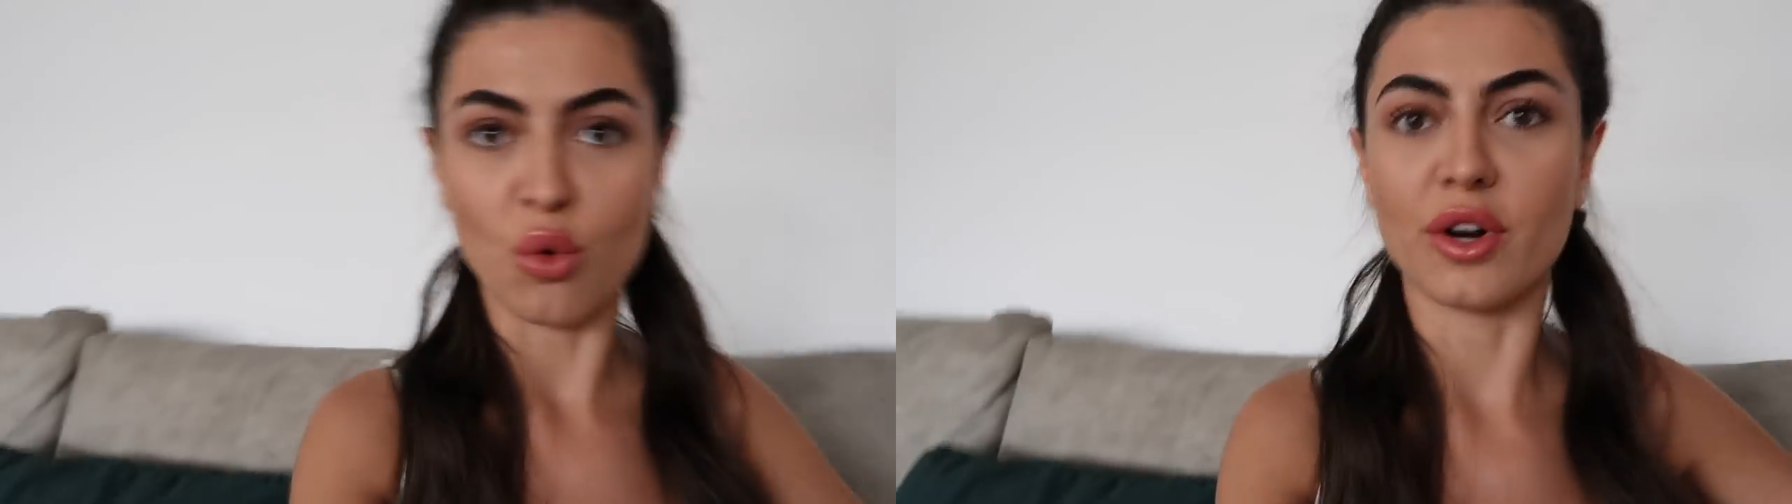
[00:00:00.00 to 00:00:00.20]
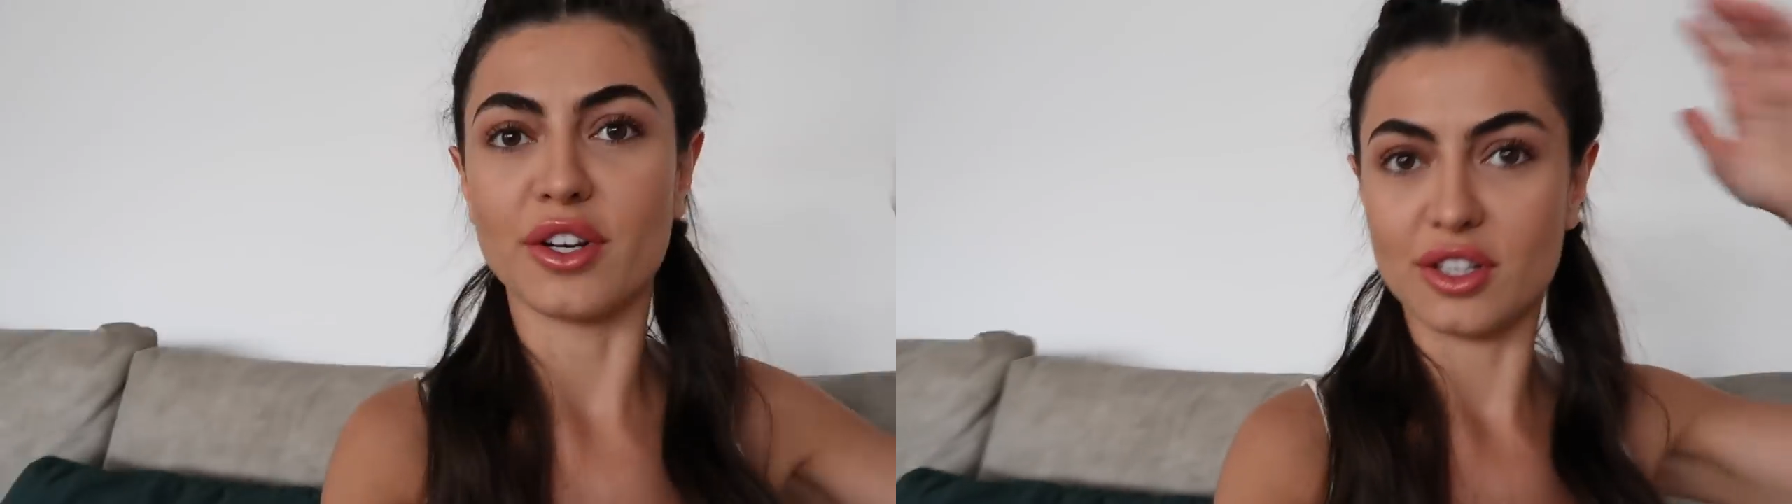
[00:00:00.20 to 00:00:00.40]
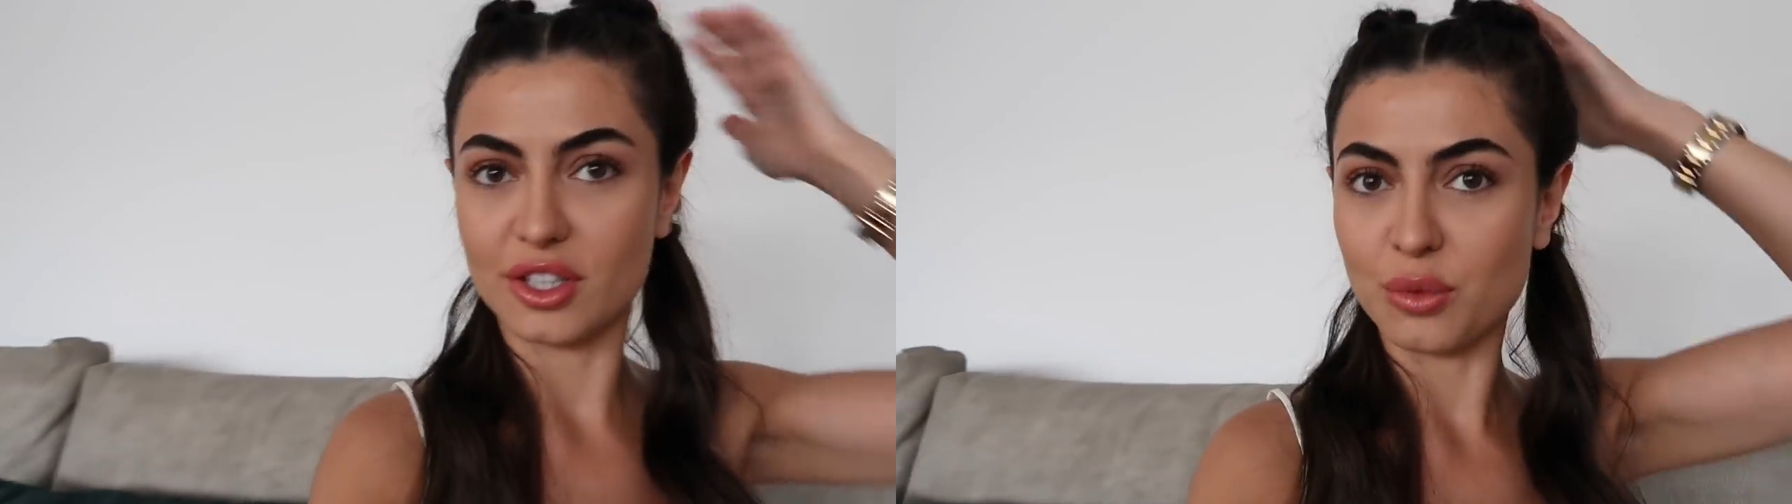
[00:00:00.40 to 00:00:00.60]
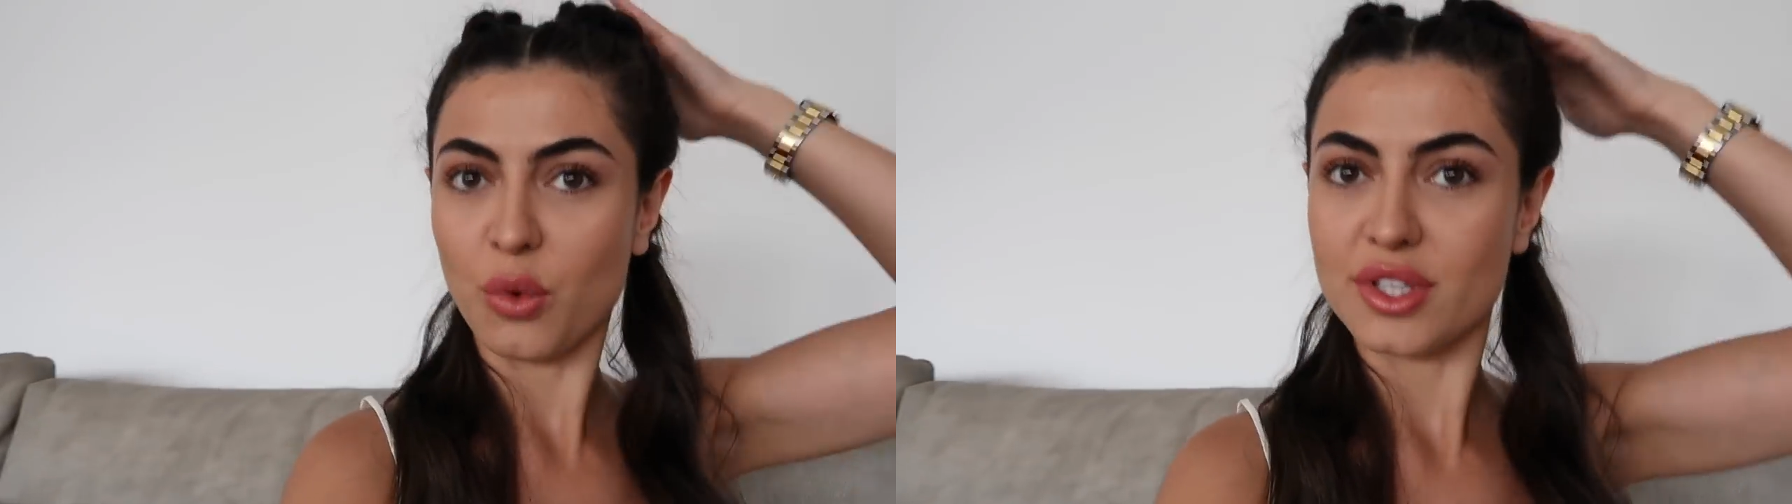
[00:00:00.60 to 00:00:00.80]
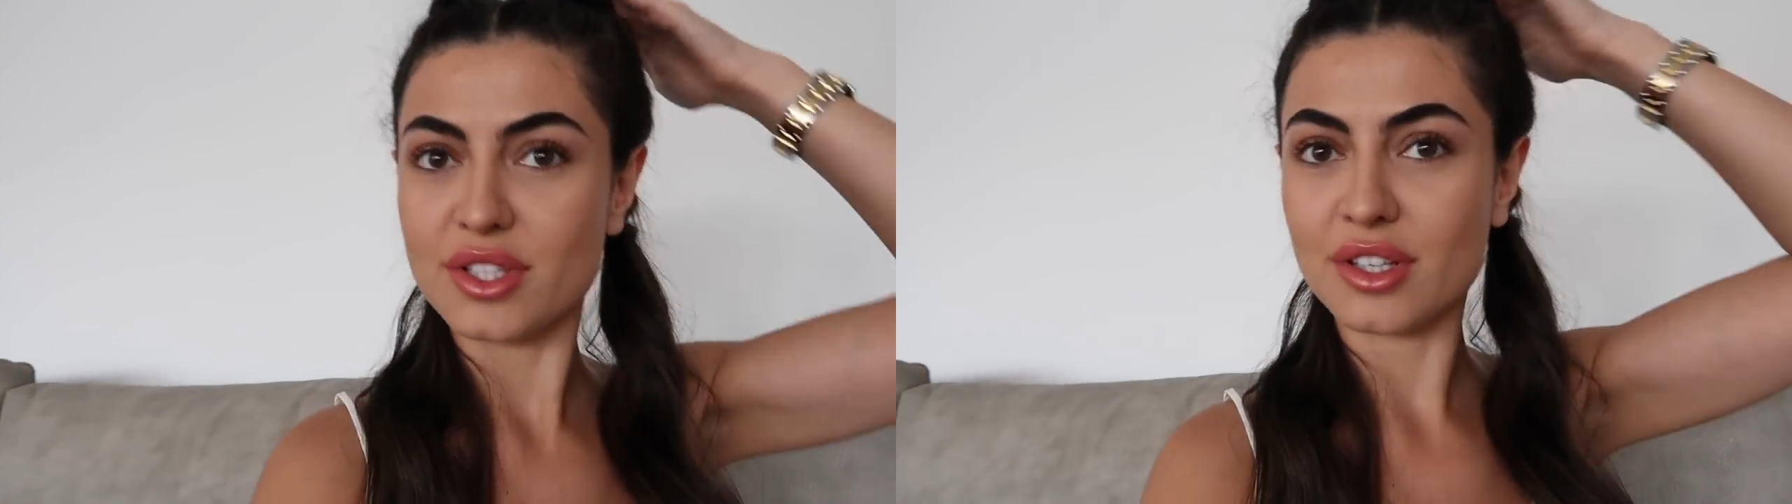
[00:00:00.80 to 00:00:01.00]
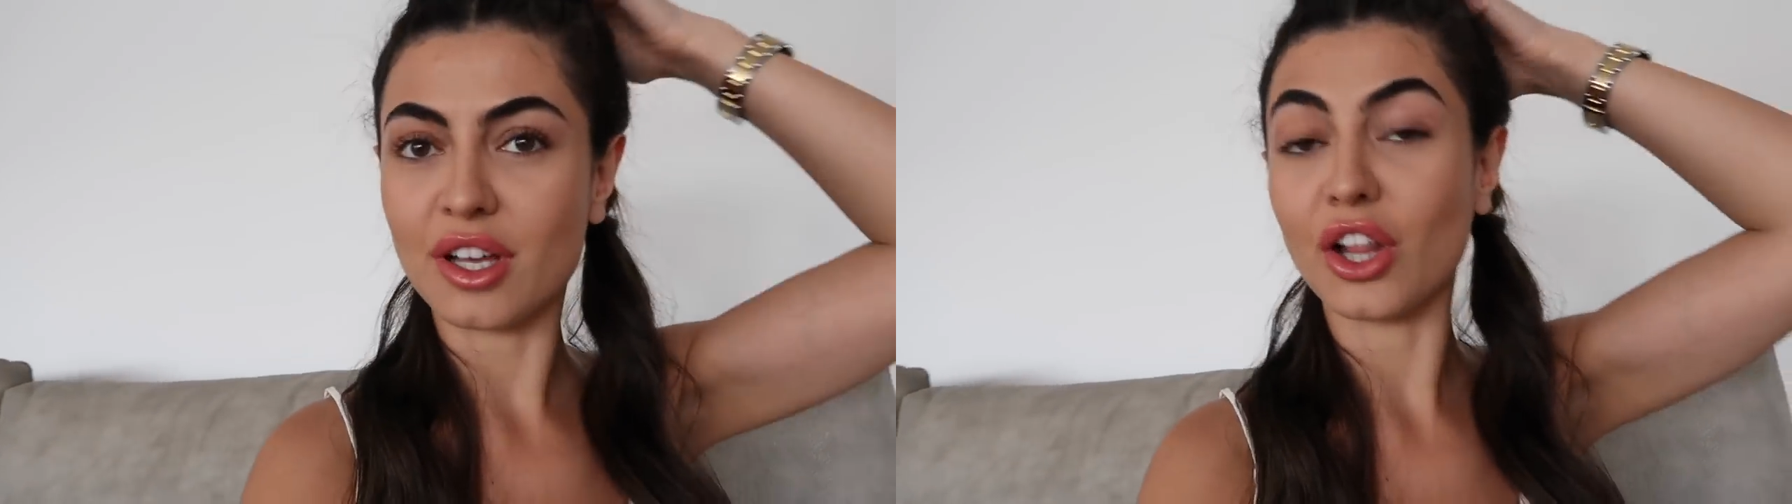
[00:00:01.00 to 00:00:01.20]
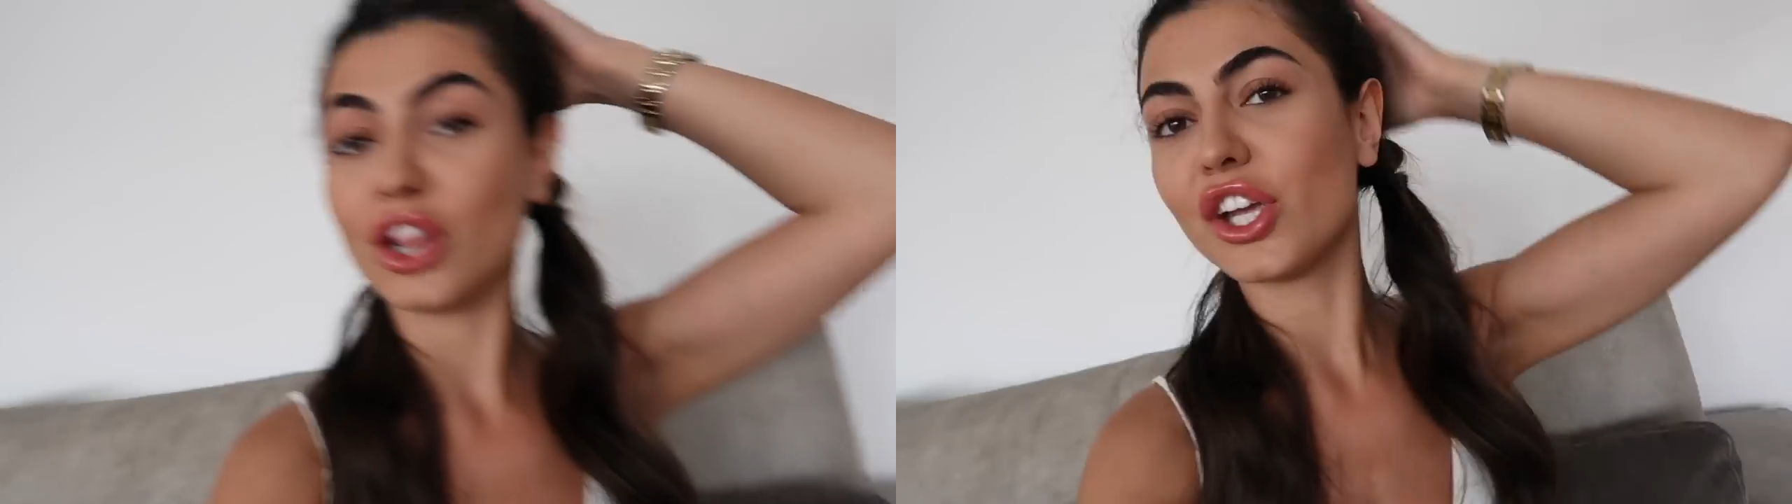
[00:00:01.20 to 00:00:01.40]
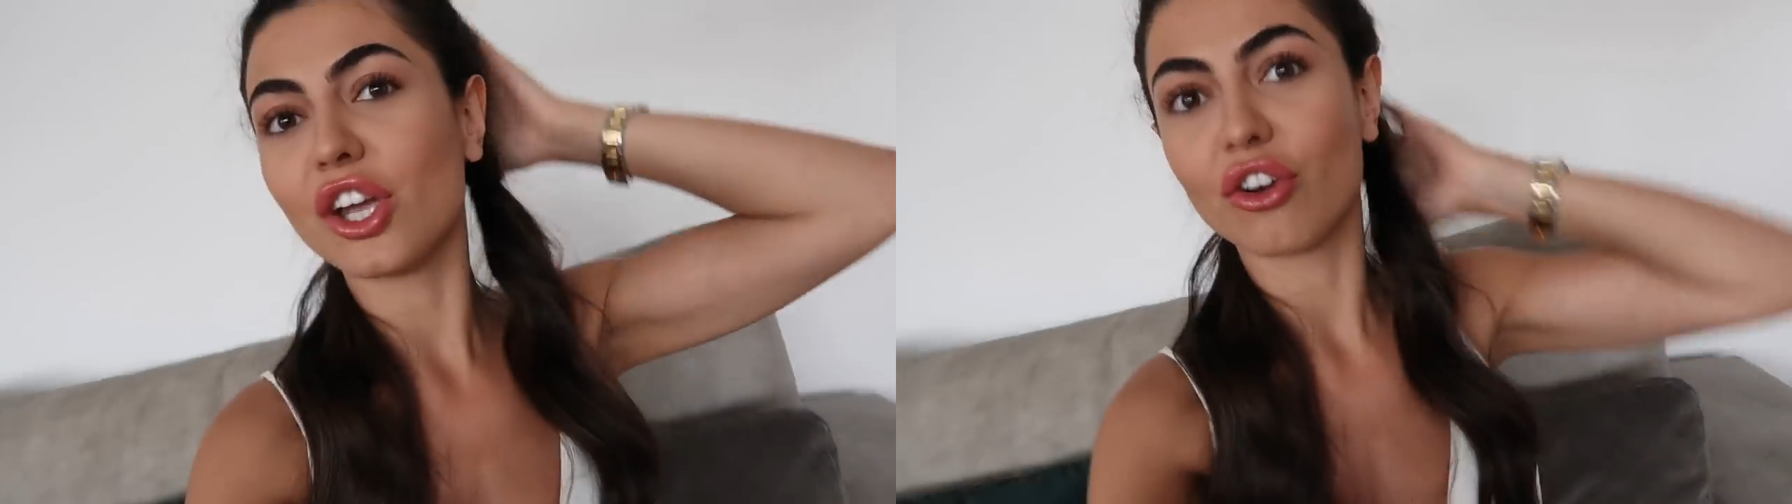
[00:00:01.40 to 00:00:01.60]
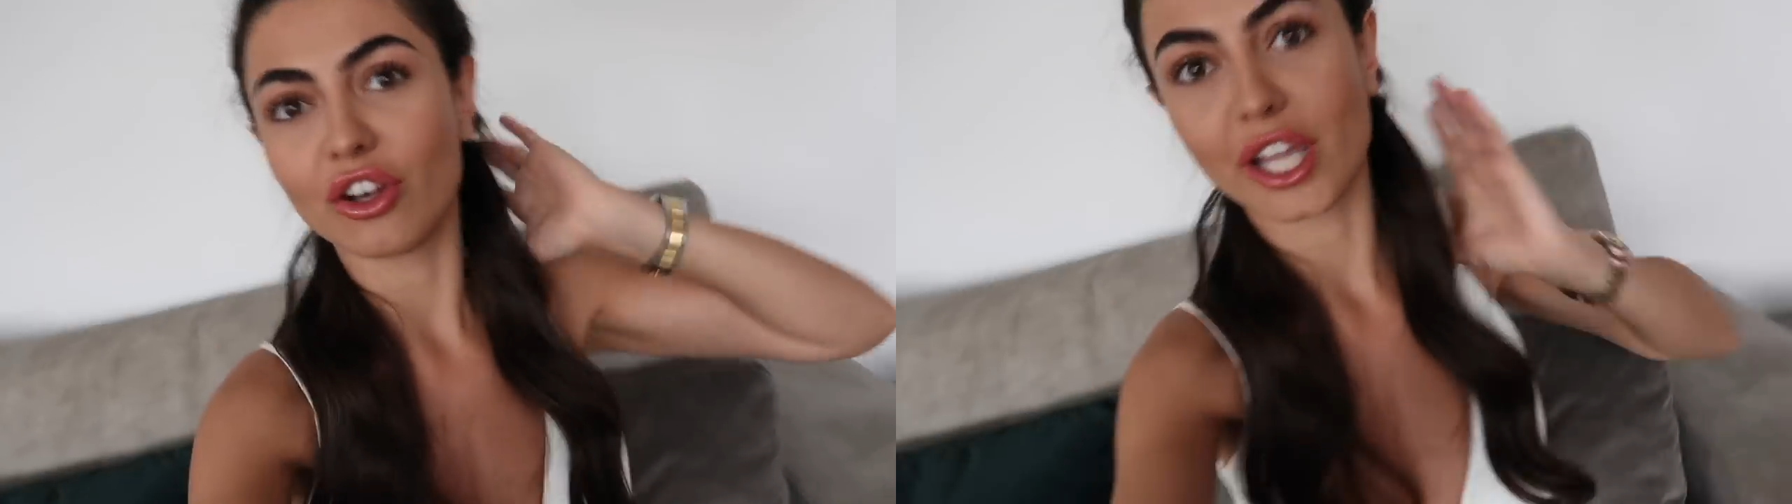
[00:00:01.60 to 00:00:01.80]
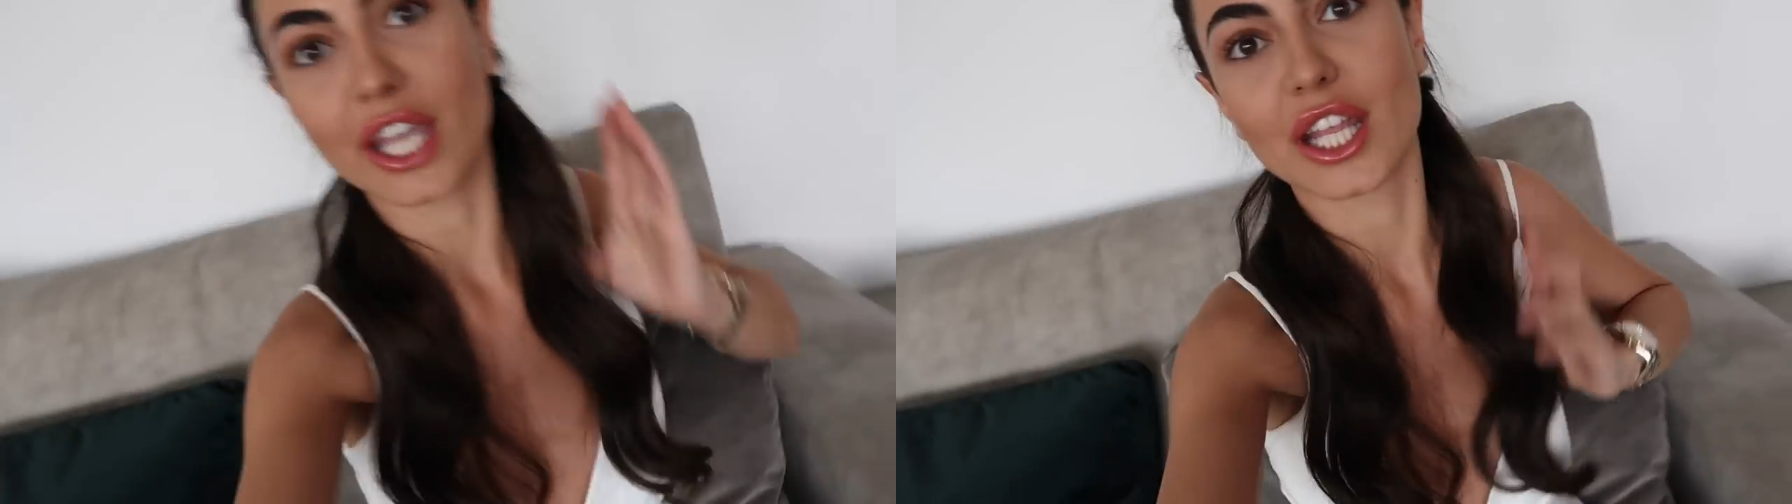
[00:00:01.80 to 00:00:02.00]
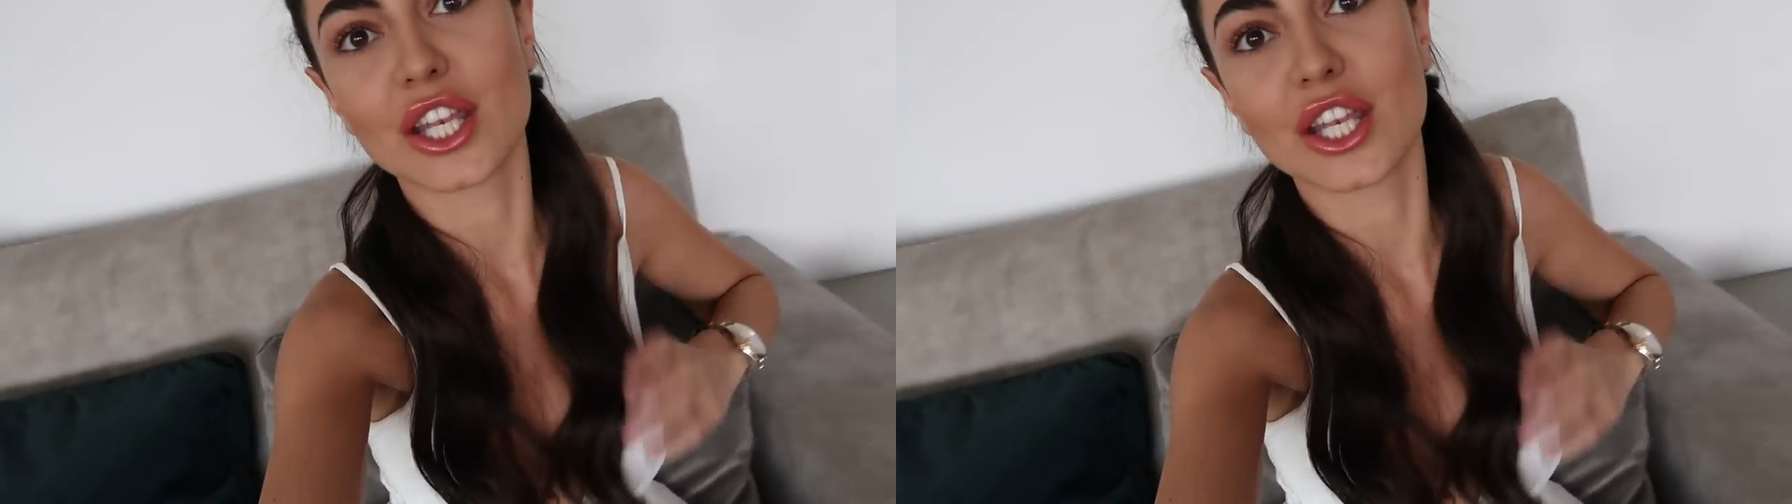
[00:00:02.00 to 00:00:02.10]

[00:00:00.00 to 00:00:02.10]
ordered was clearly